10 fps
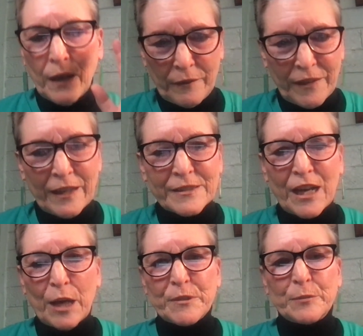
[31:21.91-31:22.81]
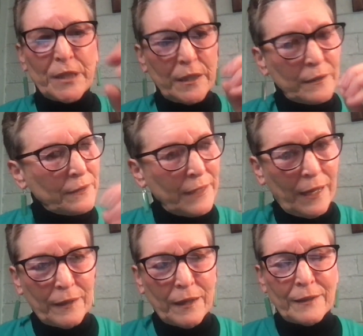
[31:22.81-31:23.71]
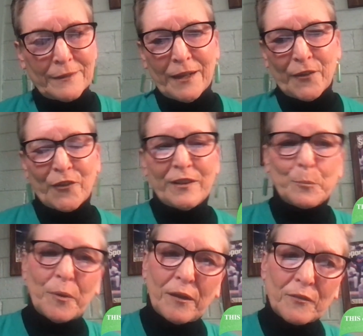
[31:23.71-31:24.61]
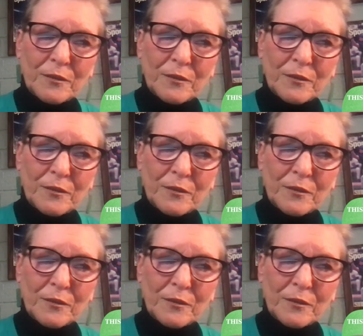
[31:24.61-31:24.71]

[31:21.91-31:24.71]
They adopted me. Yeah, I got to say the pasta.